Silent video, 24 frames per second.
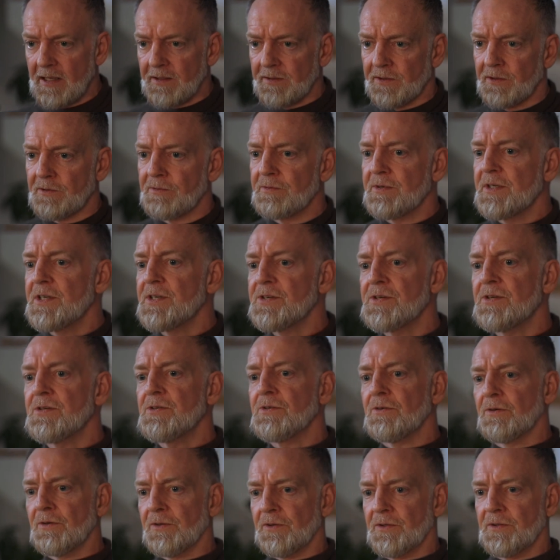The reason
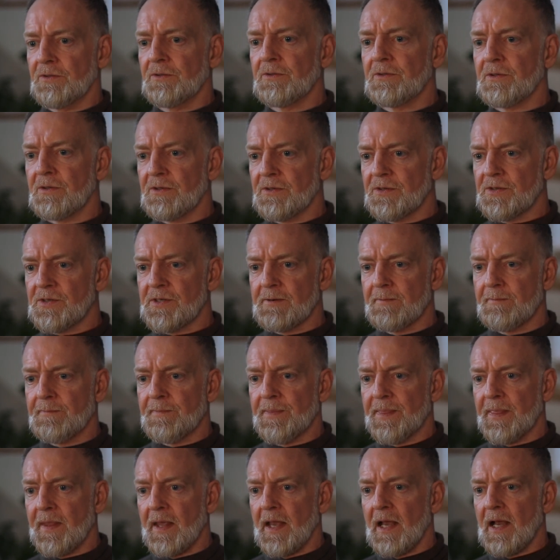your thoughts
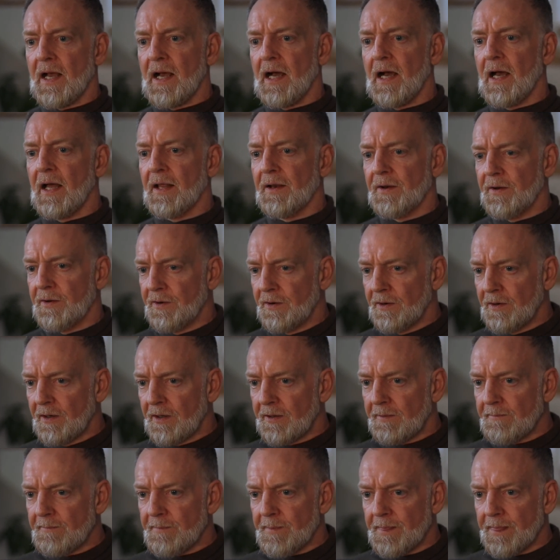are
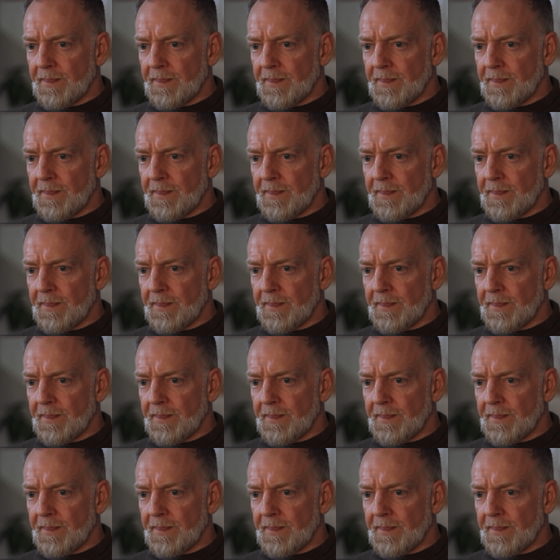not